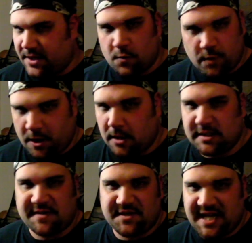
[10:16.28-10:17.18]

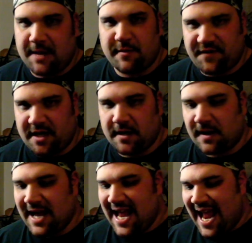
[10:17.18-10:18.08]
regardless of the time of year.
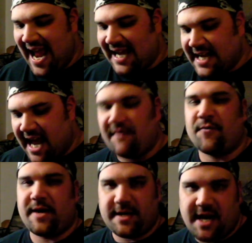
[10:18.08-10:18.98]
And
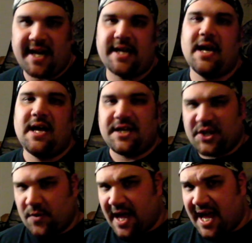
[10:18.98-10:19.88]
every night
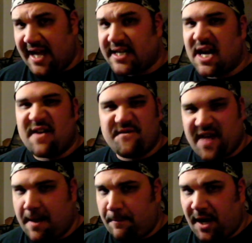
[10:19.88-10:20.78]
you had
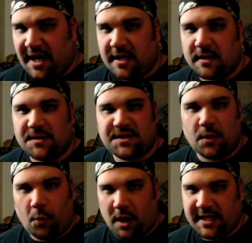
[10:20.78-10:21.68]
vampires
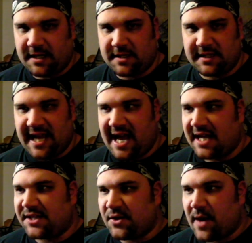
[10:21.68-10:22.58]
walking the
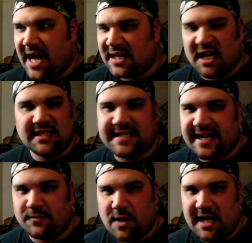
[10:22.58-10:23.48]
land, you had
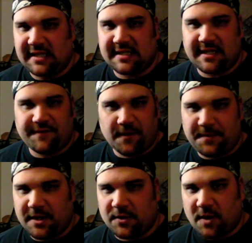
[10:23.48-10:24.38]
undead rising from
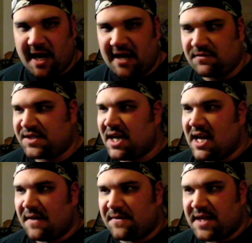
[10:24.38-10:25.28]
their graves.
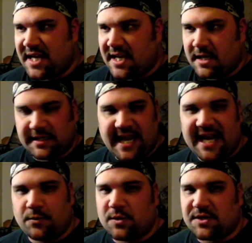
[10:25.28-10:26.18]
The
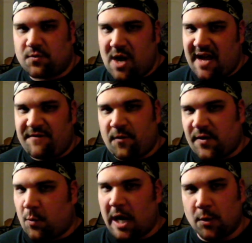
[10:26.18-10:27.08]
land was rife
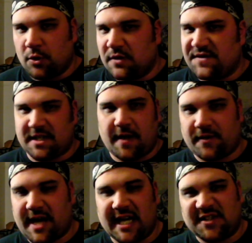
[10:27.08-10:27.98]
with werewolves and
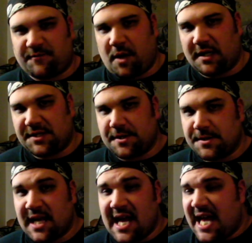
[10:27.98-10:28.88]
other kinds of
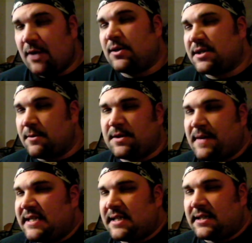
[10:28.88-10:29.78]
monsters. It was
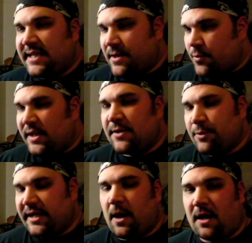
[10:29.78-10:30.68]
basically a really,
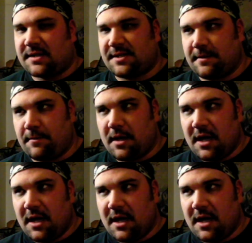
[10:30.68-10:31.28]
really awesome.